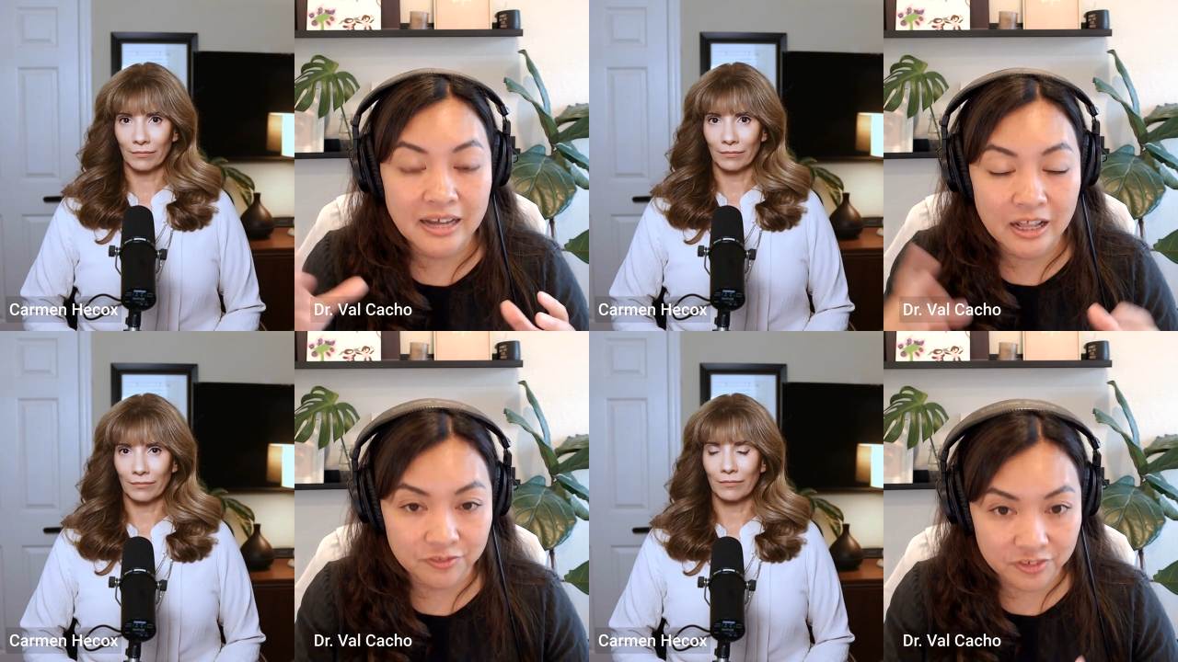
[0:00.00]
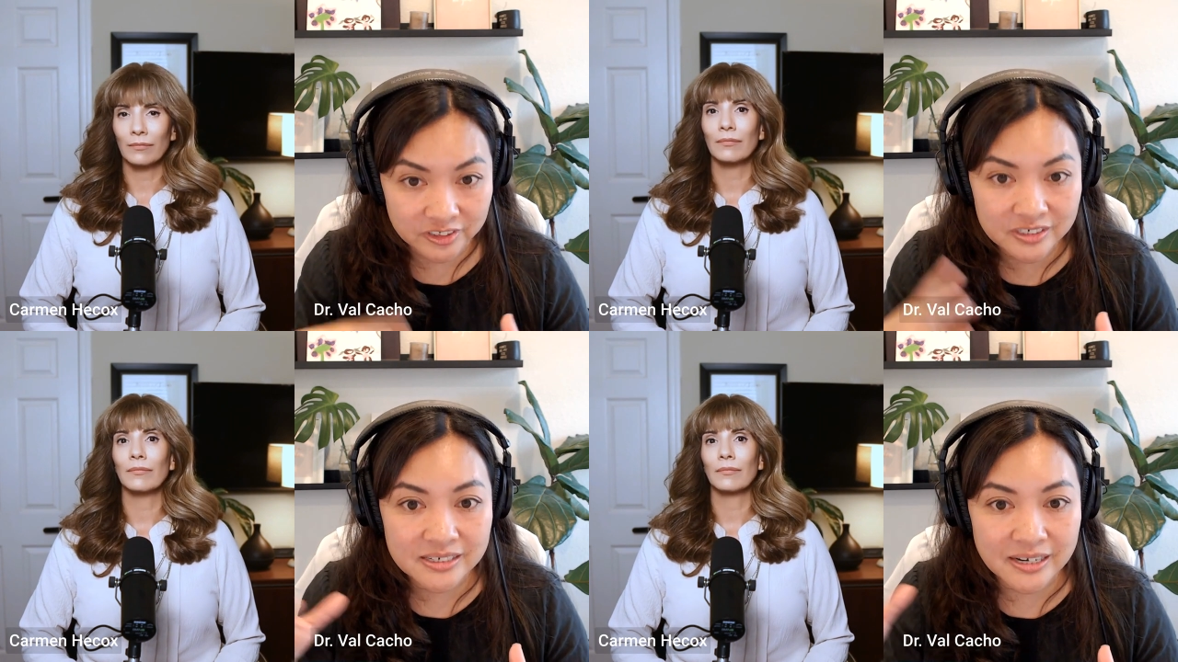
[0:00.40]

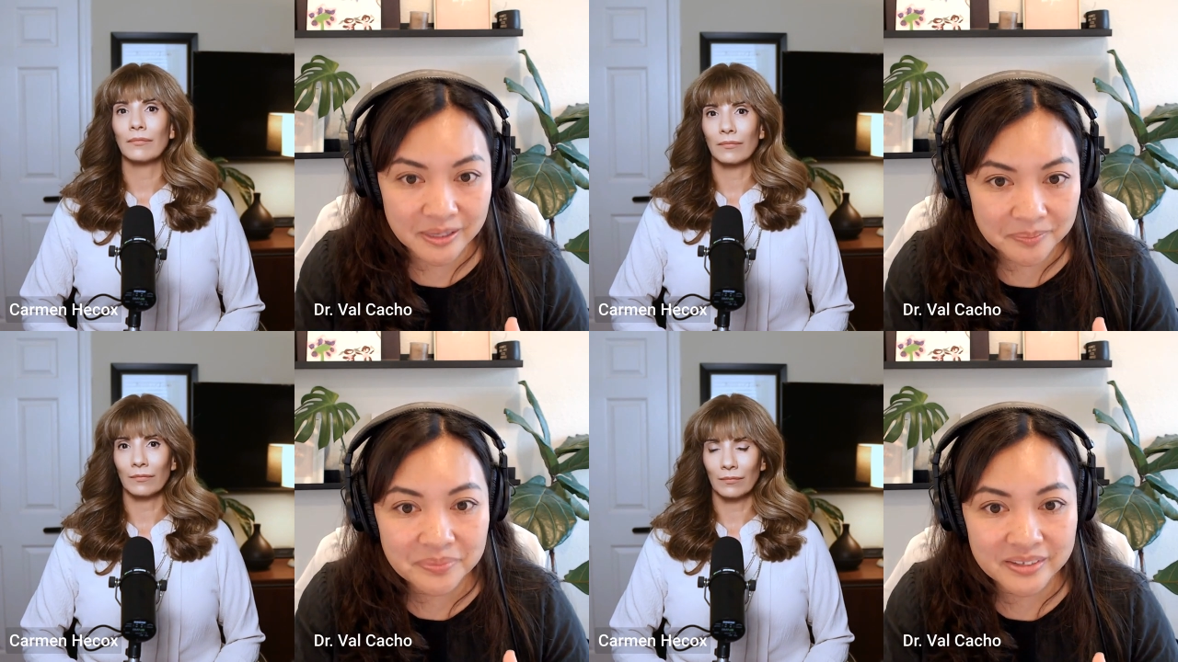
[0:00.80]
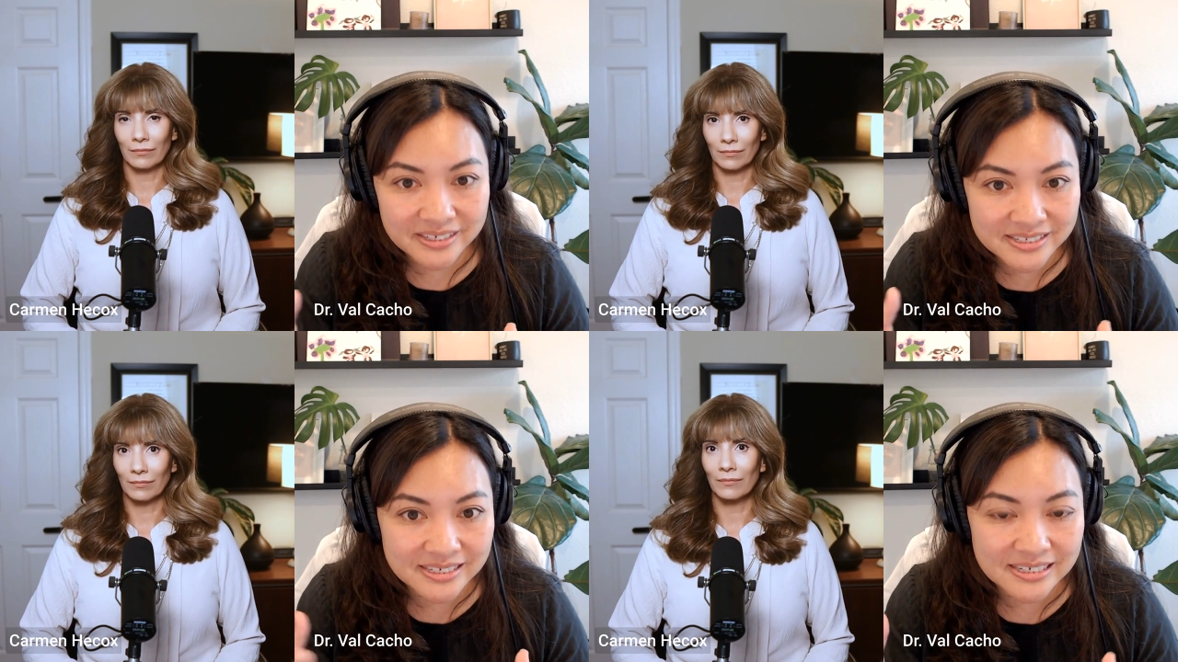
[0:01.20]
Speaker 1: California time,
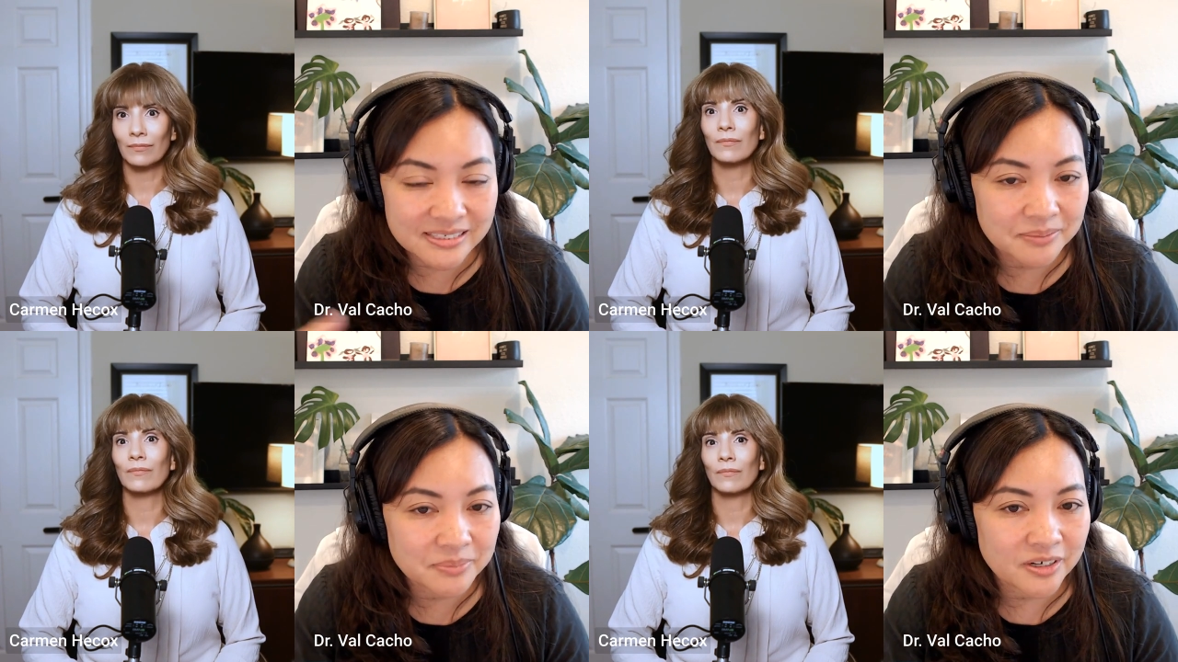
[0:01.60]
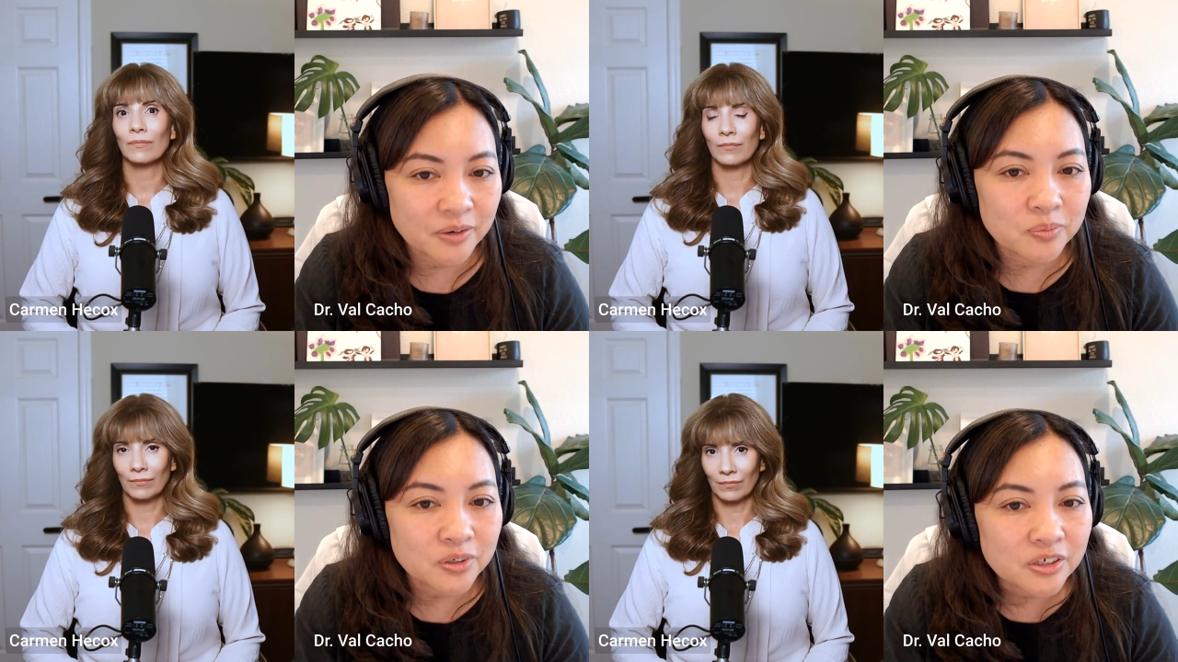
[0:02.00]
and it's nighttime
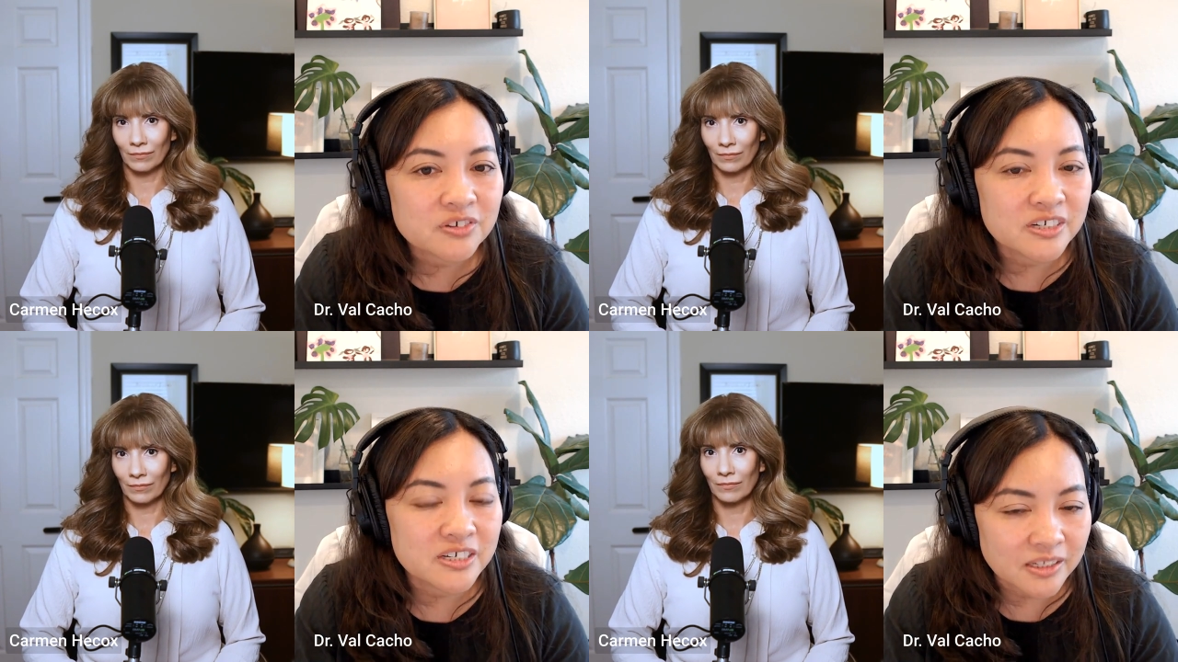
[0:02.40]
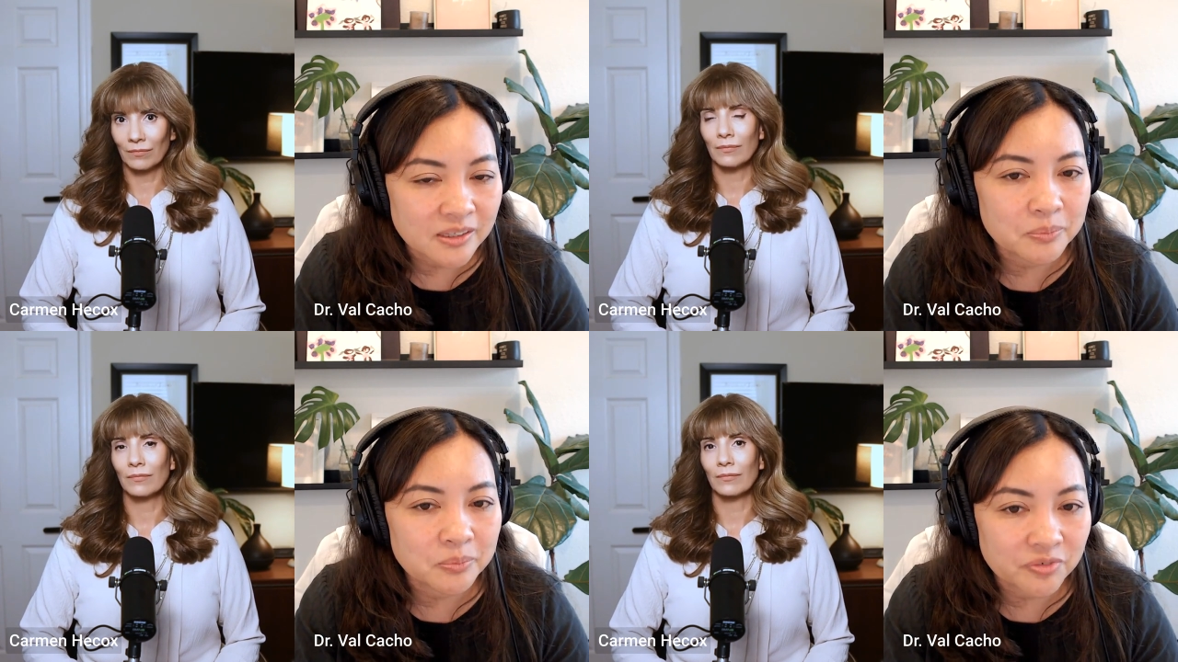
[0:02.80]
here, I wonder if she's a
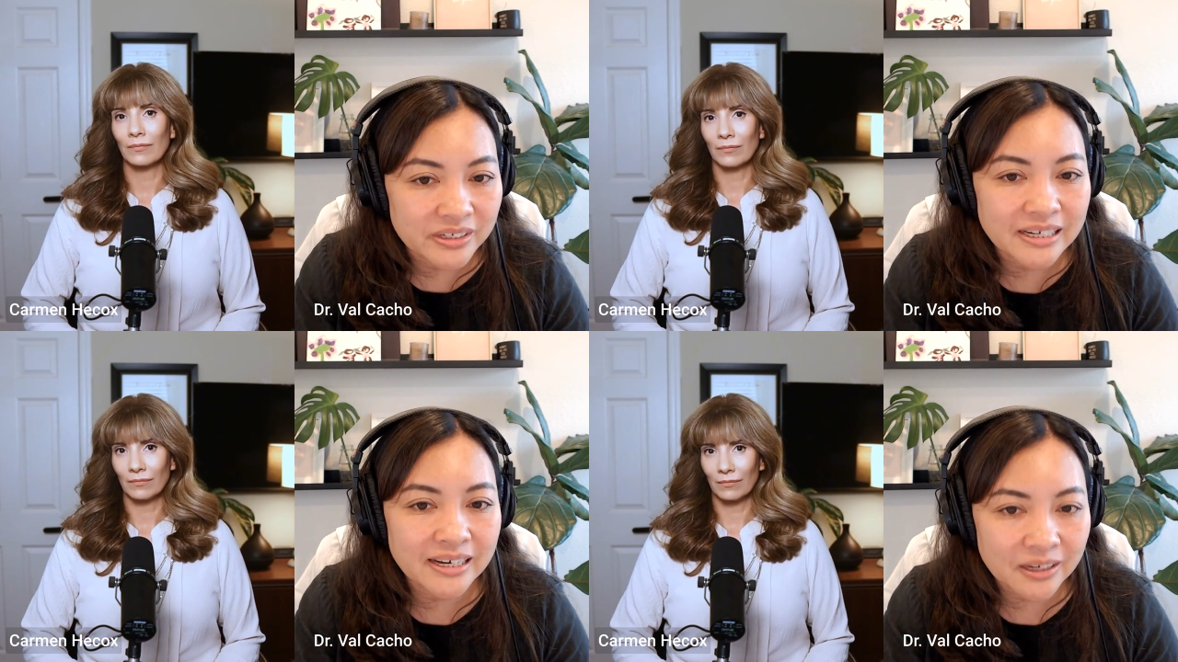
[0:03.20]
little bit more of a night